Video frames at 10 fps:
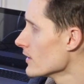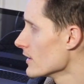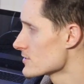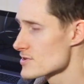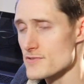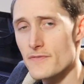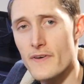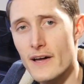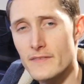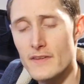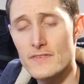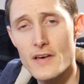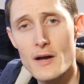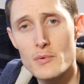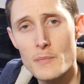It's just the fact that
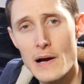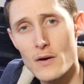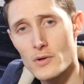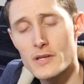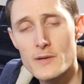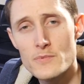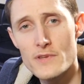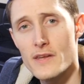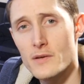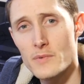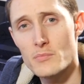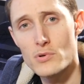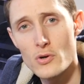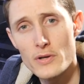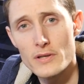CyberPower keeps sending me
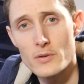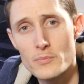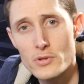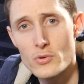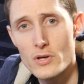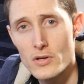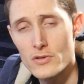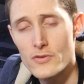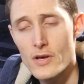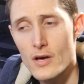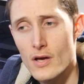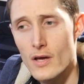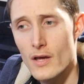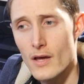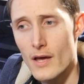broken computers,
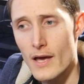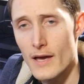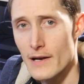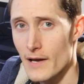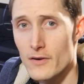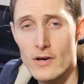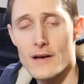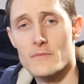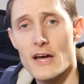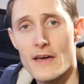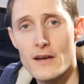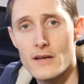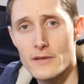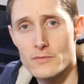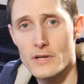and I don't have my
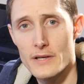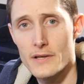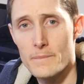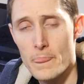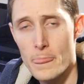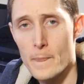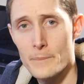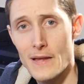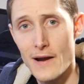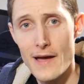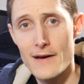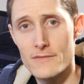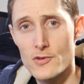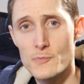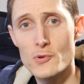editing rig. And I have
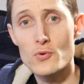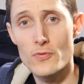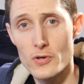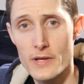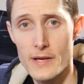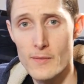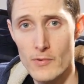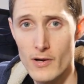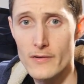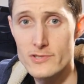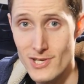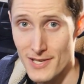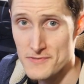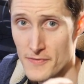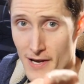this beautiful camera,
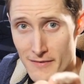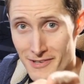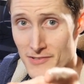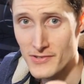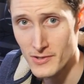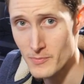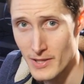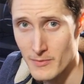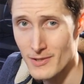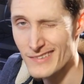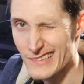GH5, I see you baby,